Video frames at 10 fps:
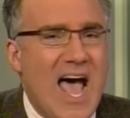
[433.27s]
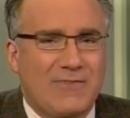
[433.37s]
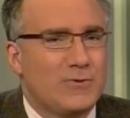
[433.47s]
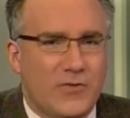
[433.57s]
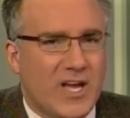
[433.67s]

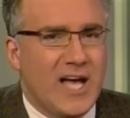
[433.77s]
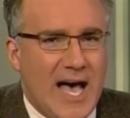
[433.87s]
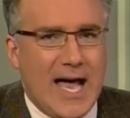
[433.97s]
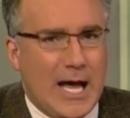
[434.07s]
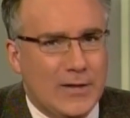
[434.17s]
after the
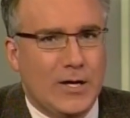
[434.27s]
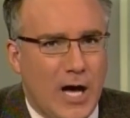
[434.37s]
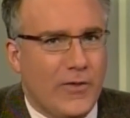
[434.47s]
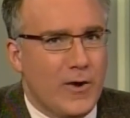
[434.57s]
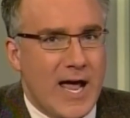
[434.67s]
guy on
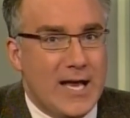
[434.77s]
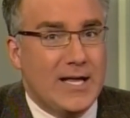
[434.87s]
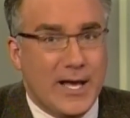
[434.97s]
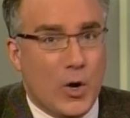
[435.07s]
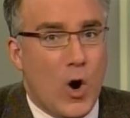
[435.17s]
the other
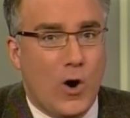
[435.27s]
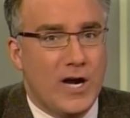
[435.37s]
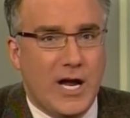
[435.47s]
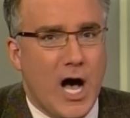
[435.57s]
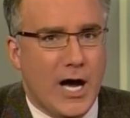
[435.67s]
end had
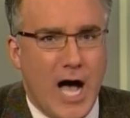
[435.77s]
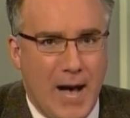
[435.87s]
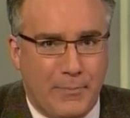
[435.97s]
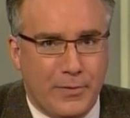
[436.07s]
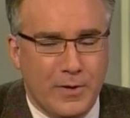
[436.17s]
already hung
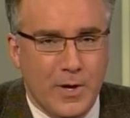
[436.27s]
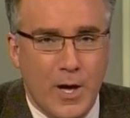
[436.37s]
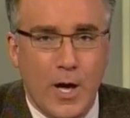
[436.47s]
up.